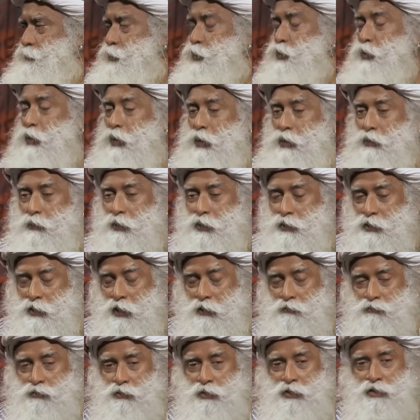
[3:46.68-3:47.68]
You always
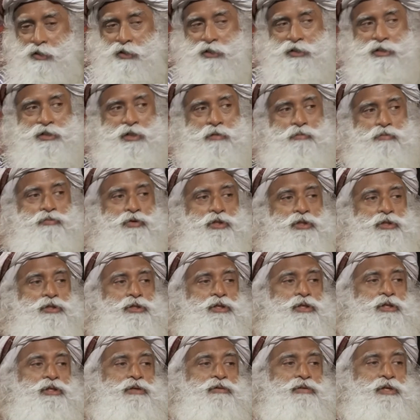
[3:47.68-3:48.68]
have to address them with a
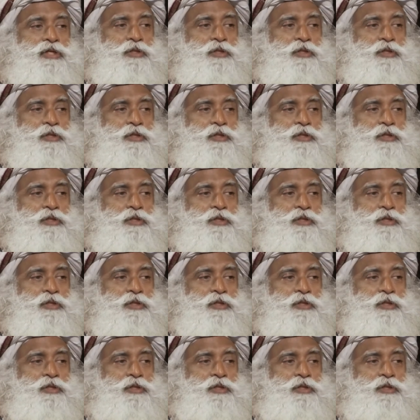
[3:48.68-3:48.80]
certain